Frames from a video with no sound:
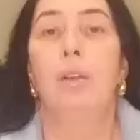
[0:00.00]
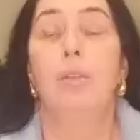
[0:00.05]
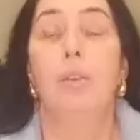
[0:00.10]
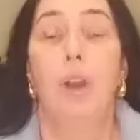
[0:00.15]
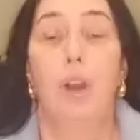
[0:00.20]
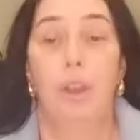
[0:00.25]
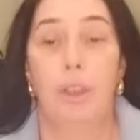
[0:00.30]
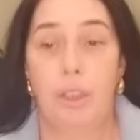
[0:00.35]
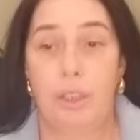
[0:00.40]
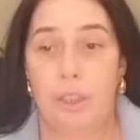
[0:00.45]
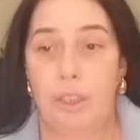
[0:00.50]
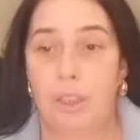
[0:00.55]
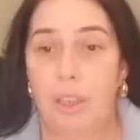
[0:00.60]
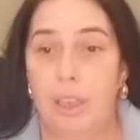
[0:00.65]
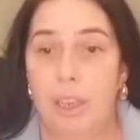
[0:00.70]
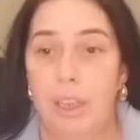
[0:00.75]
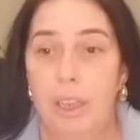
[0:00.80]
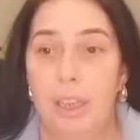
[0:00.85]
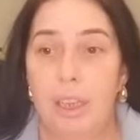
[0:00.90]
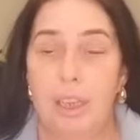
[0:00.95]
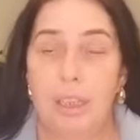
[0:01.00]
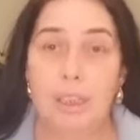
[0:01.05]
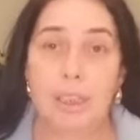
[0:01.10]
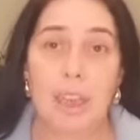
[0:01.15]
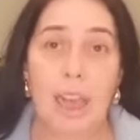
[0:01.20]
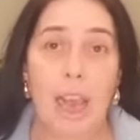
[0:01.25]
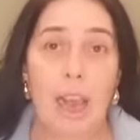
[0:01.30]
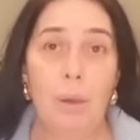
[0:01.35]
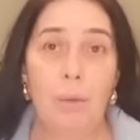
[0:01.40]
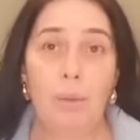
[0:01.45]
Right,
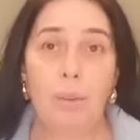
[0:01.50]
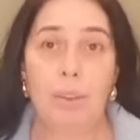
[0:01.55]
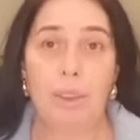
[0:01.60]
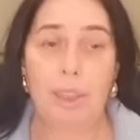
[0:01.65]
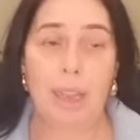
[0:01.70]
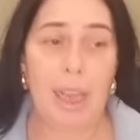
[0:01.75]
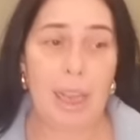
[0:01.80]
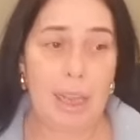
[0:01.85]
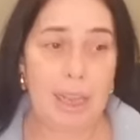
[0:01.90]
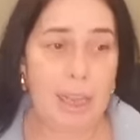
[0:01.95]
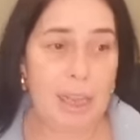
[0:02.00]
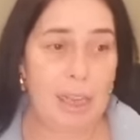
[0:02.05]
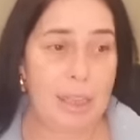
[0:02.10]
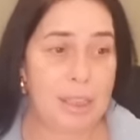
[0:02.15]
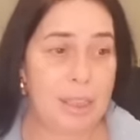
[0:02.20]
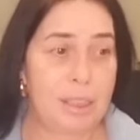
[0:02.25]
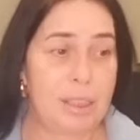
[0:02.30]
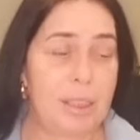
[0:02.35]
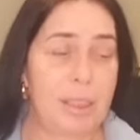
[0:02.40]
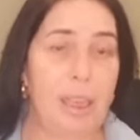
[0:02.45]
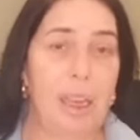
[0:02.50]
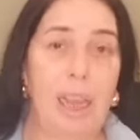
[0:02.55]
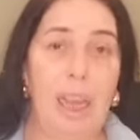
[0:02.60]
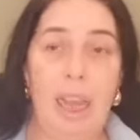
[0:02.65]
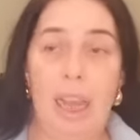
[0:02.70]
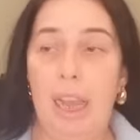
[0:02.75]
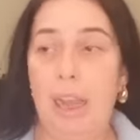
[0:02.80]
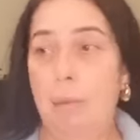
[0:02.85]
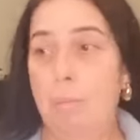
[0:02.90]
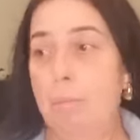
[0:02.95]
so that is
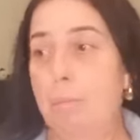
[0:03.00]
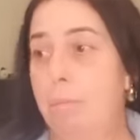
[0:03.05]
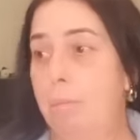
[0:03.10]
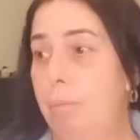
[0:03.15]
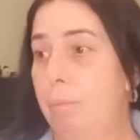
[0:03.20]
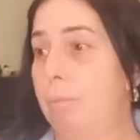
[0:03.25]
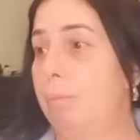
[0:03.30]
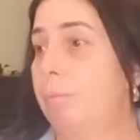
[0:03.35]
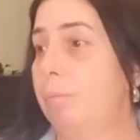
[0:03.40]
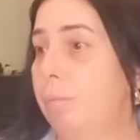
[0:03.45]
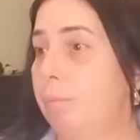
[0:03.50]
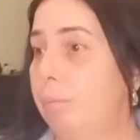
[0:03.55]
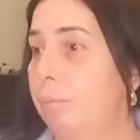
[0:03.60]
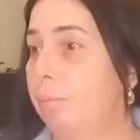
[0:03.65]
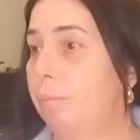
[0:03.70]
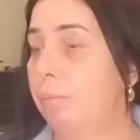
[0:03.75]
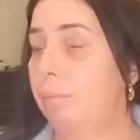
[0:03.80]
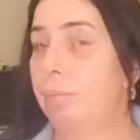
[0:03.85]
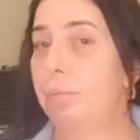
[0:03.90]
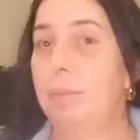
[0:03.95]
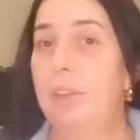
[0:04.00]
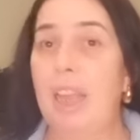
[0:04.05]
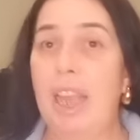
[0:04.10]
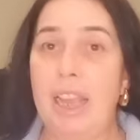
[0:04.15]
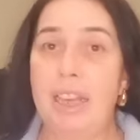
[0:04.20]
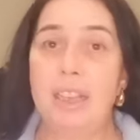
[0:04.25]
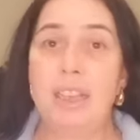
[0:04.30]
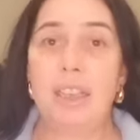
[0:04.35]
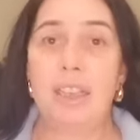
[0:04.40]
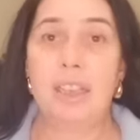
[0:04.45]
the
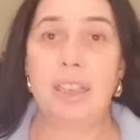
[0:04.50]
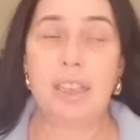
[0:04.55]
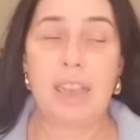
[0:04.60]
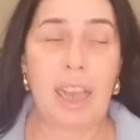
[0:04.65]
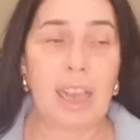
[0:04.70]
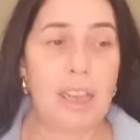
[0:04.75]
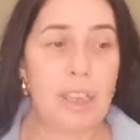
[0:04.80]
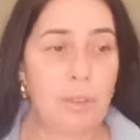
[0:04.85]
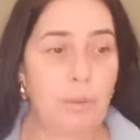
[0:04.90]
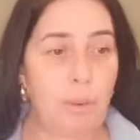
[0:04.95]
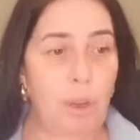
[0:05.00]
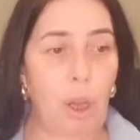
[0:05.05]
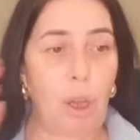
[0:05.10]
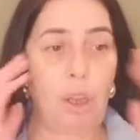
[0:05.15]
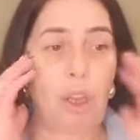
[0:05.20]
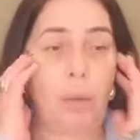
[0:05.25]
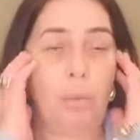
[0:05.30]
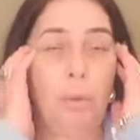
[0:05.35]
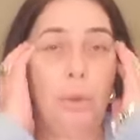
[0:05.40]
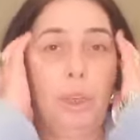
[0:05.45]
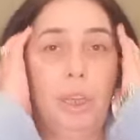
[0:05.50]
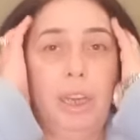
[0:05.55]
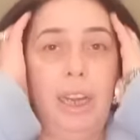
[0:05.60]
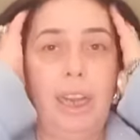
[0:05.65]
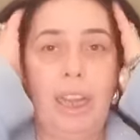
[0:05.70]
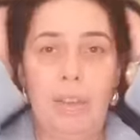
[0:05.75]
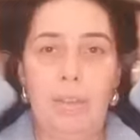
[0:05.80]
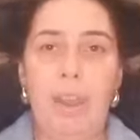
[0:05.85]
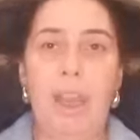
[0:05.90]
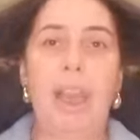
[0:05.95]
end of today's vlog. I'm gonna
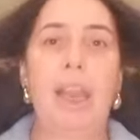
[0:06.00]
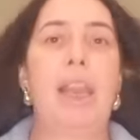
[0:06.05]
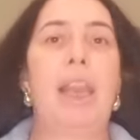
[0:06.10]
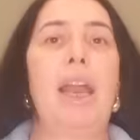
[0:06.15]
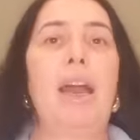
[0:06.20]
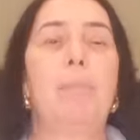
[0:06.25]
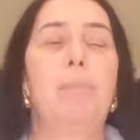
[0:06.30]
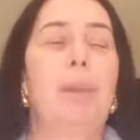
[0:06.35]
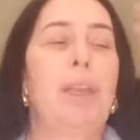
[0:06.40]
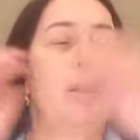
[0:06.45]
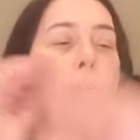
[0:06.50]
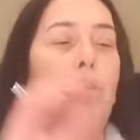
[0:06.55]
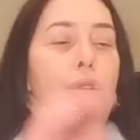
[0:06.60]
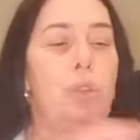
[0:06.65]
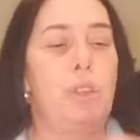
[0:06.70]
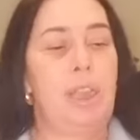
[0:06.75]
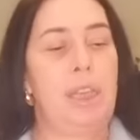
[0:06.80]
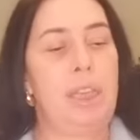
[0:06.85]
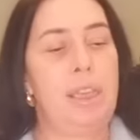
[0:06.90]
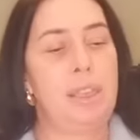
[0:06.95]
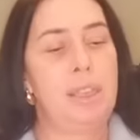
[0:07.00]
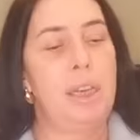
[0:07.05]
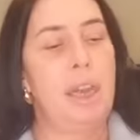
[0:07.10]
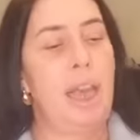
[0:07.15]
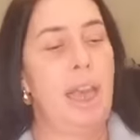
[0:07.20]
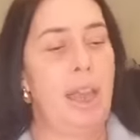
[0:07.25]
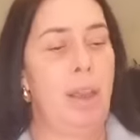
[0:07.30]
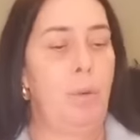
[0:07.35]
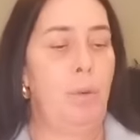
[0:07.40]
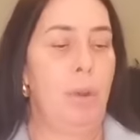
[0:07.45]
leave it here because it is
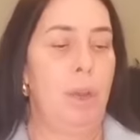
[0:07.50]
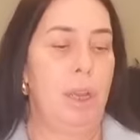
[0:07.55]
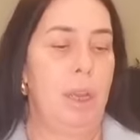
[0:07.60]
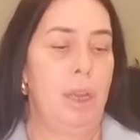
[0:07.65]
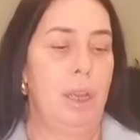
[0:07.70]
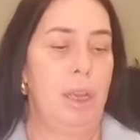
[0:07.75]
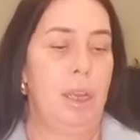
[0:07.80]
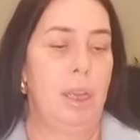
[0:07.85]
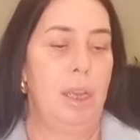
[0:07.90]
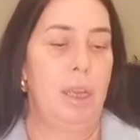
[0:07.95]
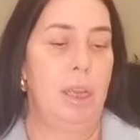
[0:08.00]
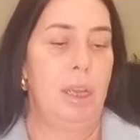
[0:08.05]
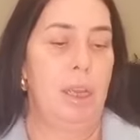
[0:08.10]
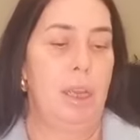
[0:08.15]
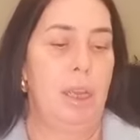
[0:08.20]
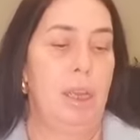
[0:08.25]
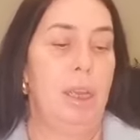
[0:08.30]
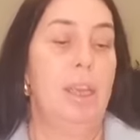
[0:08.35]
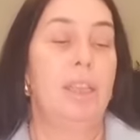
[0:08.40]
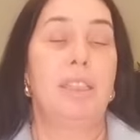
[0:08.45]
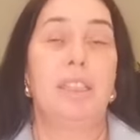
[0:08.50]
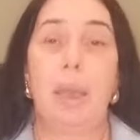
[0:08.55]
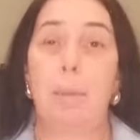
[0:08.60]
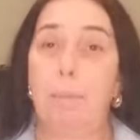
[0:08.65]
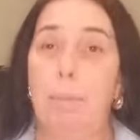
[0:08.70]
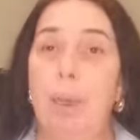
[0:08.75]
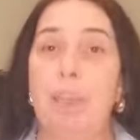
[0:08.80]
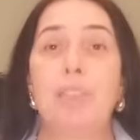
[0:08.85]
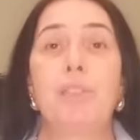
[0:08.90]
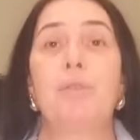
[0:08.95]
now
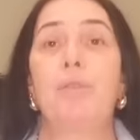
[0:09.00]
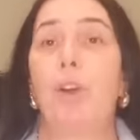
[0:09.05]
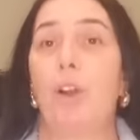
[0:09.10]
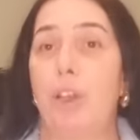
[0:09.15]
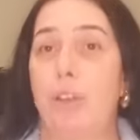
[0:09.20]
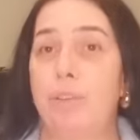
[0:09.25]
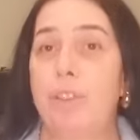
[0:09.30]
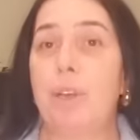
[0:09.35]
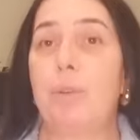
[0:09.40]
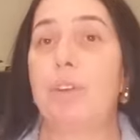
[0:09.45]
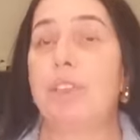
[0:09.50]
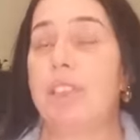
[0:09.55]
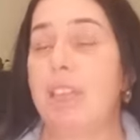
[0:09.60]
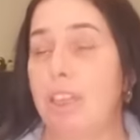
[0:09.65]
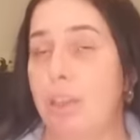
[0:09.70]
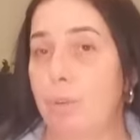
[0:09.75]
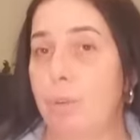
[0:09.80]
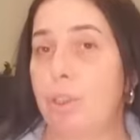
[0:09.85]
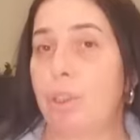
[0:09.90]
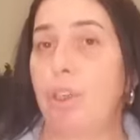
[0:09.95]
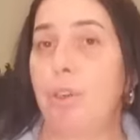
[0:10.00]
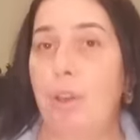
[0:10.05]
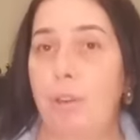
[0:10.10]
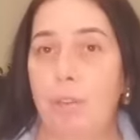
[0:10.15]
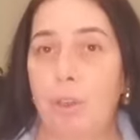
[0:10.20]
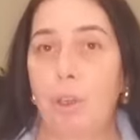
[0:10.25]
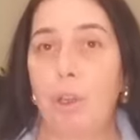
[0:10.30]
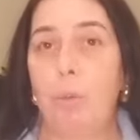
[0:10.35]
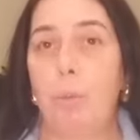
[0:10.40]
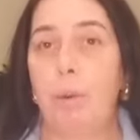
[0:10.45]
5:10. So I said I was gonna have
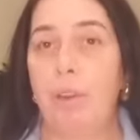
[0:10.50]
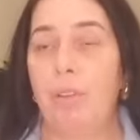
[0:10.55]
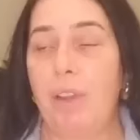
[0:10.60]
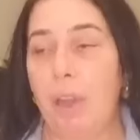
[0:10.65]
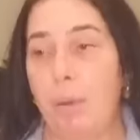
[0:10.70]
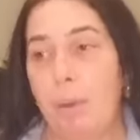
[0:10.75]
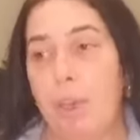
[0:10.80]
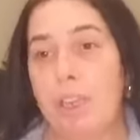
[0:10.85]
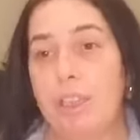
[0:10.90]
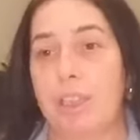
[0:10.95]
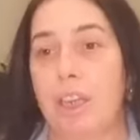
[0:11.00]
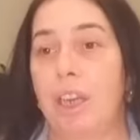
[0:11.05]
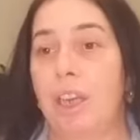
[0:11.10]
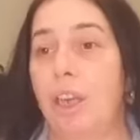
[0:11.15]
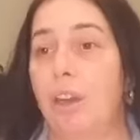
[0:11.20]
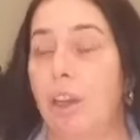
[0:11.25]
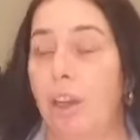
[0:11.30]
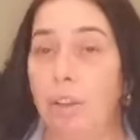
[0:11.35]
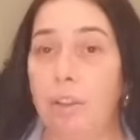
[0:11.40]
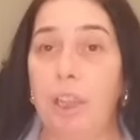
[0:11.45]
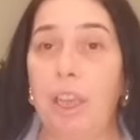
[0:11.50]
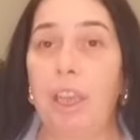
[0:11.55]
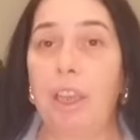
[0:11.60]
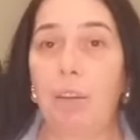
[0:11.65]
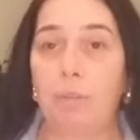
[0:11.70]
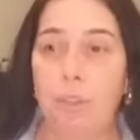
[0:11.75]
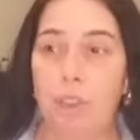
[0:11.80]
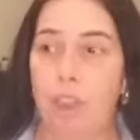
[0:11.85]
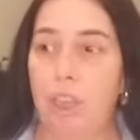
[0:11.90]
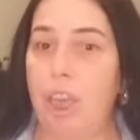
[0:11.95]
a couple of hours, and I think
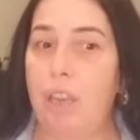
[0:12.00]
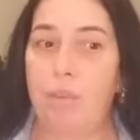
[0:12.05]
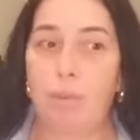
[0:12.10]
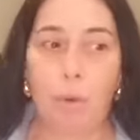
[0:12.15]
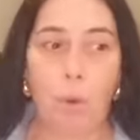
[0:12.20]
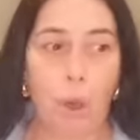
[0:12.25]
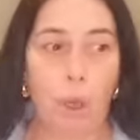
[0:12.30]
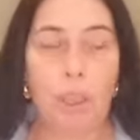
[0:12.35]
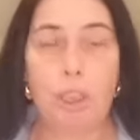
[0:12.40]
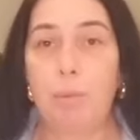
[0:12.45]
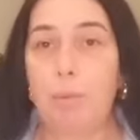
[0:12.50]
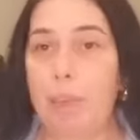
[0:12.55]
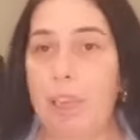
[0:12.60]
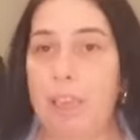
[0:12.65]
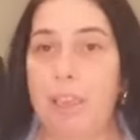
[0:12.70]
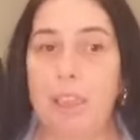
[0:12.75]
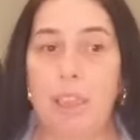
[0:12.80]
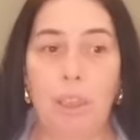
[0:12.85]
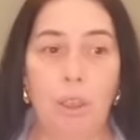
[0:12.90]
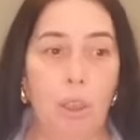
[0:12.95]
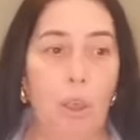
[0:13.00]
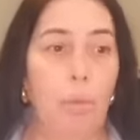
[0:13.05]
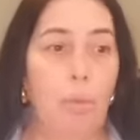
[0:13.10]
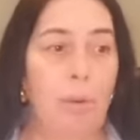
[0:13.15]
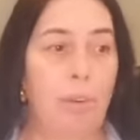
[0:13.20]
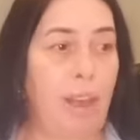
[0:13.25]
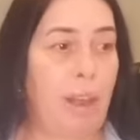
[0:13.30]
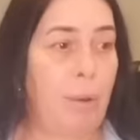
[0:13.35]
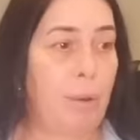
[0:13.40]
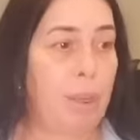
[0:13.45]
I've achieved quite a bit in a
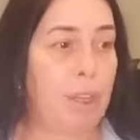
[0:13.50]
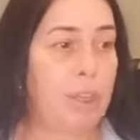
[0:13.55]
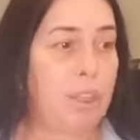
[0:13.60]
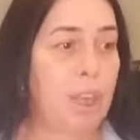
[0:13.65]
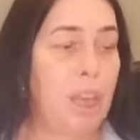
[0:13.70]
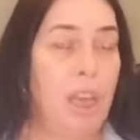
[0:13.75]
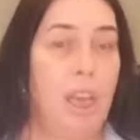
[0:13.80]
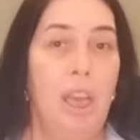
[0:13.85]
couple of hours.